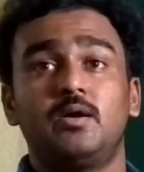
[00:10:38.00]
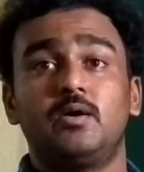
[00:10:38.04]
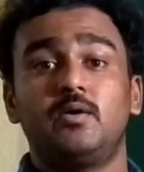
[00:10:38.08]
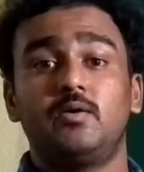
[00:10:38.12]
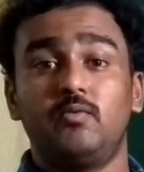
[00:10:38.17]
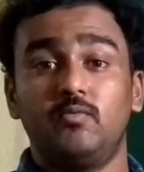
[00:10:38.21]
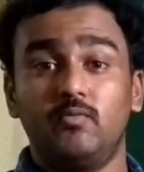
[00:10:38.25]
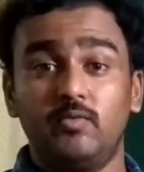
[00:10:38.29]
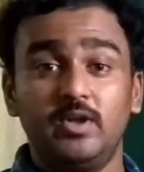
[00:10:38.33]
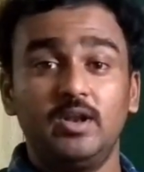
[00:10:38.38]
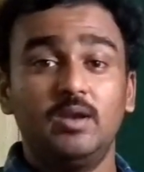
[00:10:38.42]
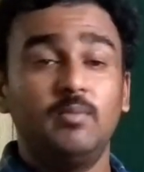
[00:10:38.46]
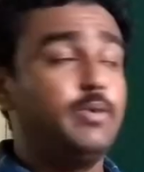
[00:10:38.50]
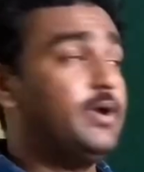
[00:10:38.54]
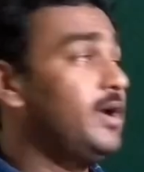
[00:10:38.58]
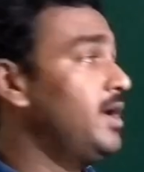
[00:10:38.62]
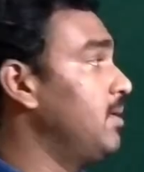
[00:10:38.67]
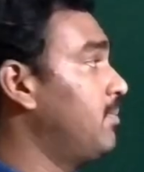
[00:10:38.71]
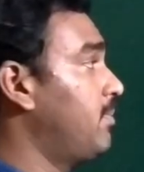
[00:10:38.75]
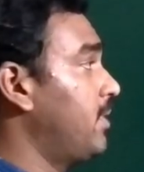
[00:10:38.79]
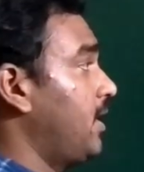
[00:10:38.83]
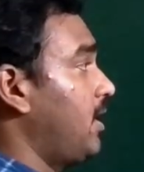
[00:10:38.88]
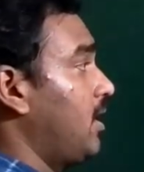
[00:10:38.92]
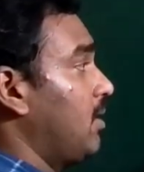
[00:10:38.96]
will be
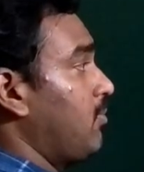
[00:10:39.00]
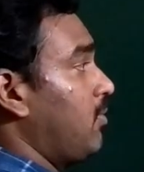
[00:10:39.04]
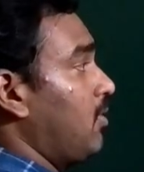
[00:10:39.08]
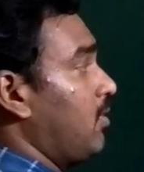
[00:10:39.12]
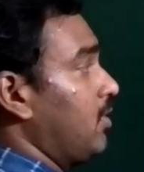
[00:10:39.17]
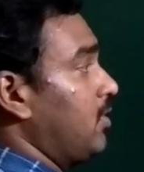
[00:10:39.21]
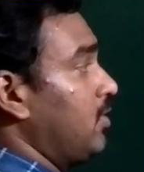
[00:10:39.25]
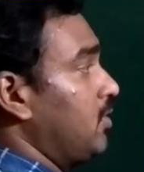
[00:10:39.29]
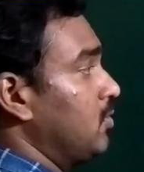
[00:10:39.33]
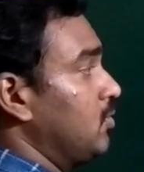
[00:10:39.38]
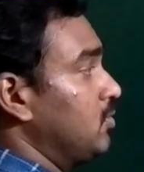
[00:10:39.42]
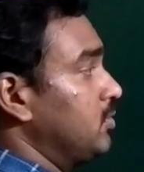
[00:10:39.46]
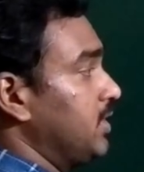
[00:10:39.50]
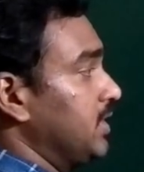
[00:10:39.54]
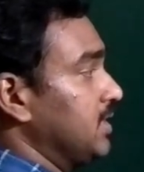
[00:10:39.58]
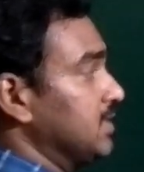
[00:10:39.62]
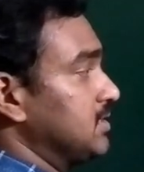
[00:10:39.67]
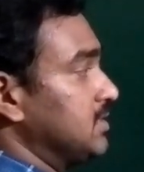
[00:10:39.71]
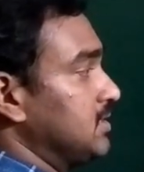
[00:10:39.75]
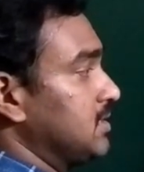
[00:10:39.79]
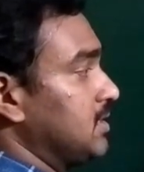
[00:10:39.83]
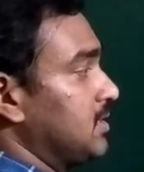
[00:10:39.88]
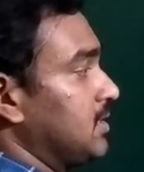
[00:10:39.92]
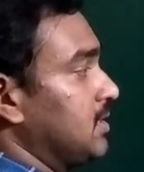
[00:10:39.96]
depend upon two
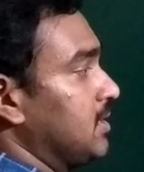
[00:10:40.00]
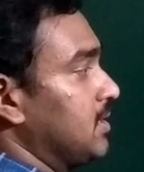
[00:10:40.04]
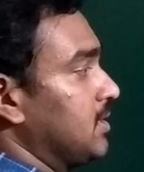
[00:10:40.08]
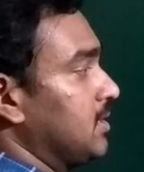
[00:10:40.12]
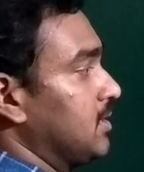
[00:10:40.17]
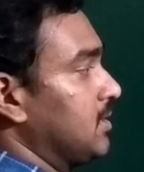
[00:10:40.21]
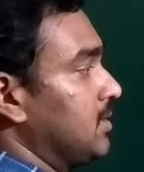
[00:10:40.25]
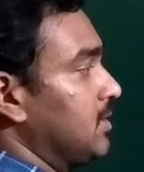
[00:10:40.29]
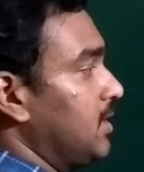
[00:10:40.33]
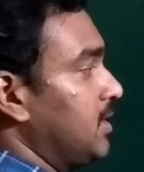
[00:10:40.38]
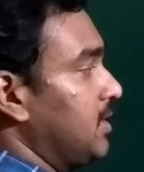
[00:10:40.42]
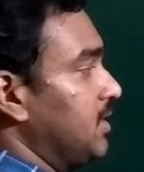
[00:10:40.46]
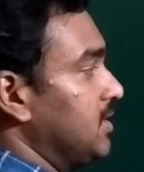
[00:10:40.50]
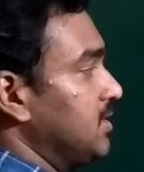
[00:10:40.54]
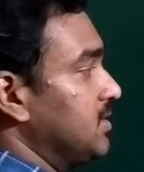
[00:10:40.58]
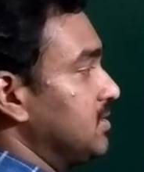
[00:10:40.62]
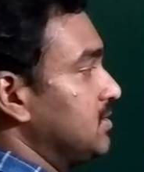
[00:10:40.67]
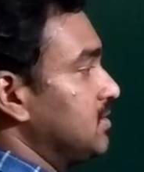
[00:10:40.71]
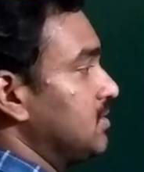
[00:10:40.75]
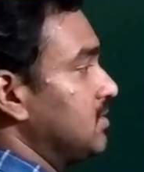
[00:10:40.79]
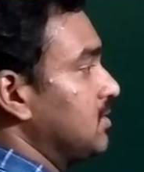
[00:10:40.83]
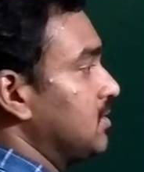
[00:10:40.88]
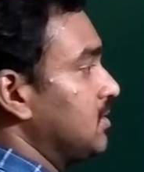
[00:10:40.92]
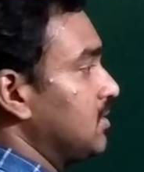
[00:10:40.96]
things. That is,
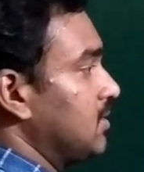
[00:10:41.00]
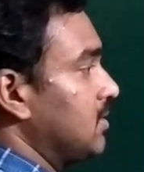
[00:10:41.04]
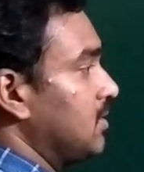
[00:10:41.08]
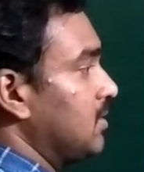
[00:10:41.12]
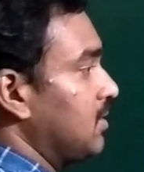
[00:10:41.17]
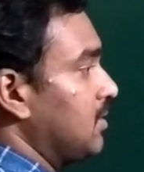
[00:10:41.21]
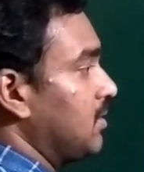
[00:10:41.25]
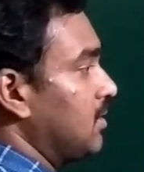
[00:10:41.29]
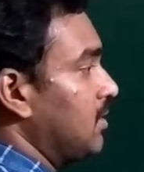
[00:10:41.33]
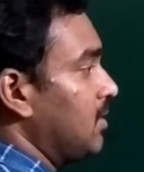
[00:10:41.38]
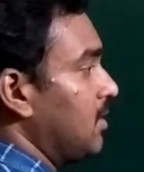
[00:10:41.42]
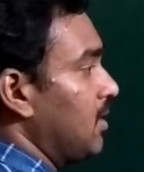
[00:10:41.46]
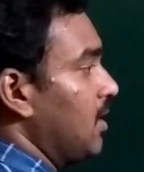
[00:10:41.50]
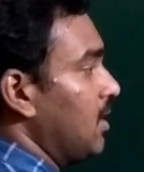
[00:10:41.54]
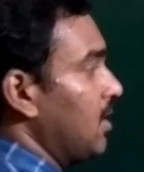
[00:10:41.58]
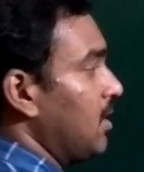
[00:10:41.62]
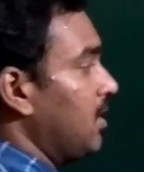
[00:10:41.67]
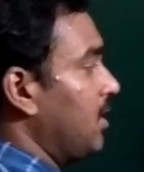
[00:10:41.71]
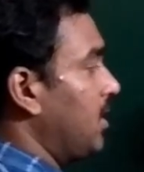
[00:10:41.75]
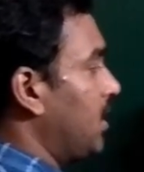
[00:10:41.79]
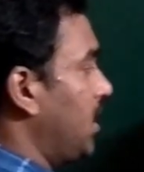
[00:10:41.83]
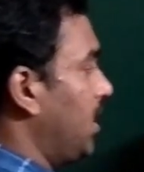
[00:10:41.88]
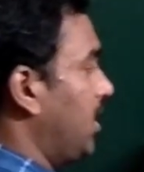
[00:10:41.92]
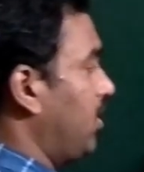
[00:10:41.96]

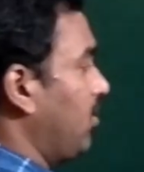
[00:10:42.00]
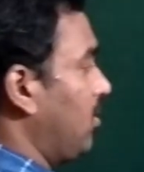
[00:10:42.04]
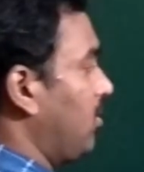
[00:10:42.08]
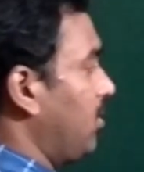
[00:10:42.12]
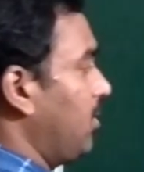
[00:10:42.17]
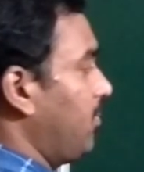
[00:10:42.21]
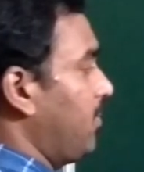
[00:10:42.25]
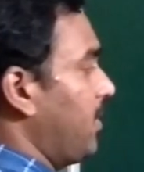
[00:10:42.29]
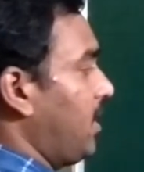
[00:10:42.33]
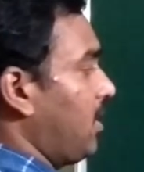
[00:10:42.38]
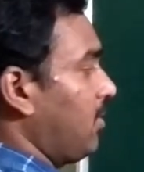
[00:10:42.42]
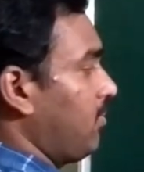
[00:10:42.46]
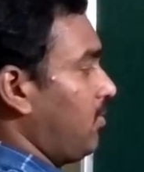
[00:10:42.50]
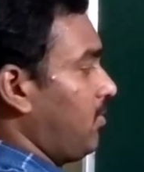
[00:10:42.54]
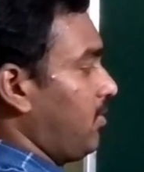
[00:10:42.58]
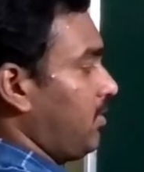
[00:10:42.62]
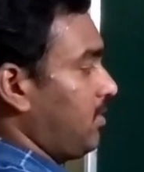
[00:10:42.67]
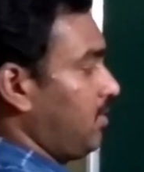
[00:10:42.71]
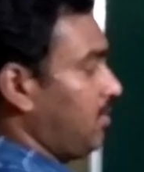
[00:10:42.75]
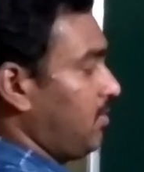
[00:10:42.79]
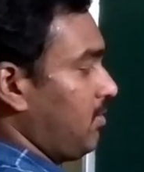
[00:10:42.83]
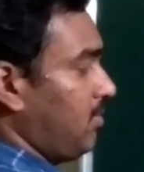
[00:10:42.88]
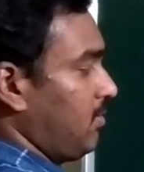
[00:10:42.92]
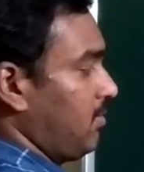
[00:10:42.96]
it will depend
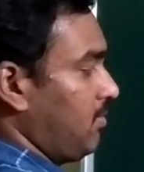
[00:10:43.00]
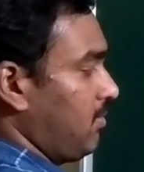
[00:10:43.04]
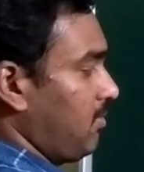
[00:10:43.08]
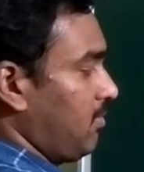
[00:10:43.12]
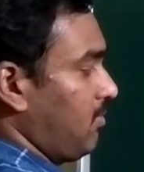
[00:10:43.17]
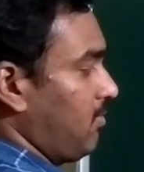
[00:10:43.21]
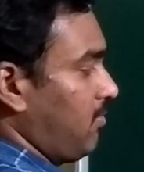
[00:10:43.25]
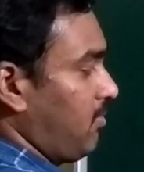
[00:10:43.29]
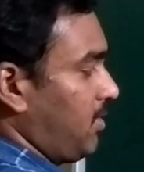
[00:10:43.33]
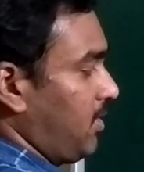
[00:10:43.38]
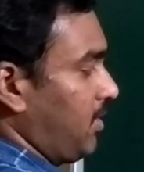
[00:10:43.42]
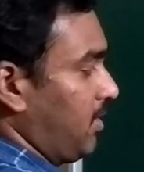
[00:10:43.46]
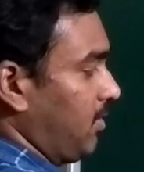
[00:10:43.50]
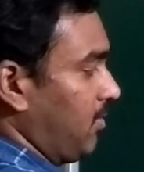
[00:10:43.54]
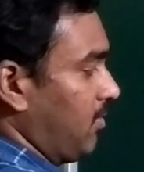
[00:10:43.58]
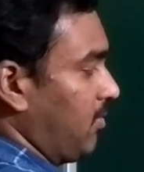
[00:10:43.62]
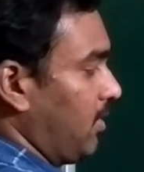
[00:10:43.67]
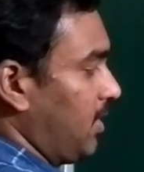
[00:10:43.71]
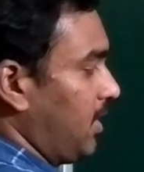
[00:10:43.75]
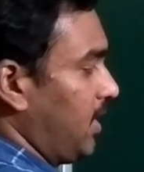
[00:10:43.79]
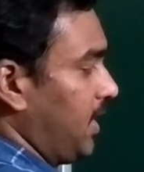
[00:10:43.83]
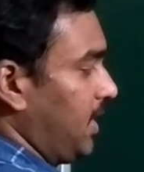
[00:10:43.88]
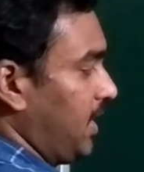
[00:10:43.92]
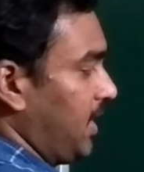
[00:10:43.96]
upon water
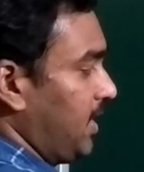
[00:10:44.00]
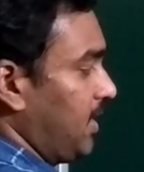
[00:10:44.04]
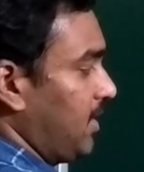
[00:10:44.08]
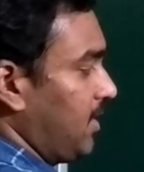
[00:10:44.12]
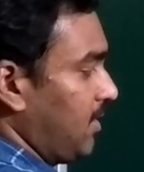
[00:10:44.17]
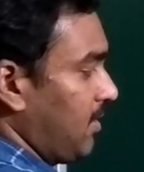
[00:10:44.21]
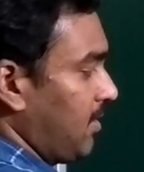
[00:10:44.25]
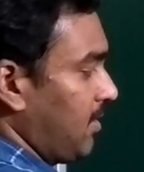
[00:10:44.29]
quality